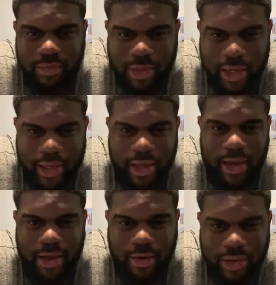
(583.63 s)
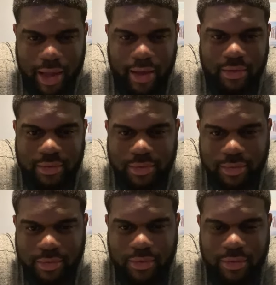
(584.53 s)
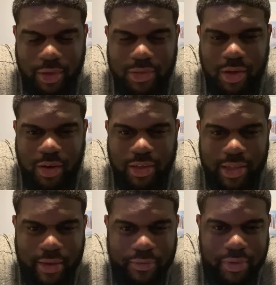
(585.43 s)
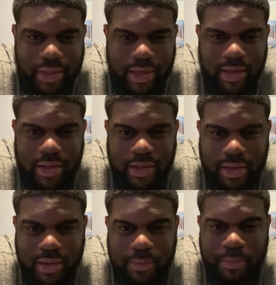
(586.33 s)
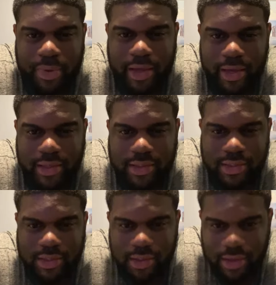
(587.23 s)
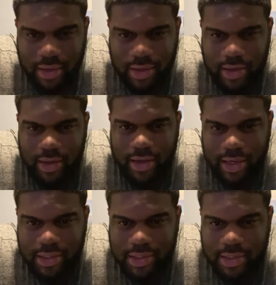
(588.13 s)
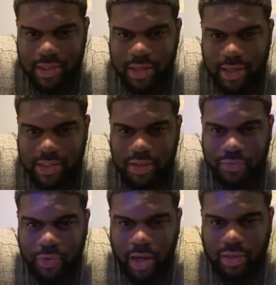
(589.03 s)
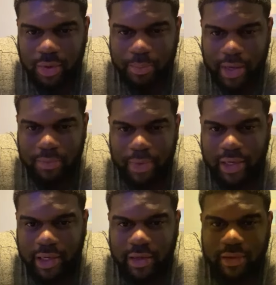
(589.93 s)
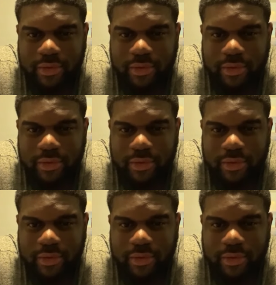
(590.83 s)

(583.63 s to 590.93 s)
I can't hate on that. Those are definitely good picks. I see you following big money.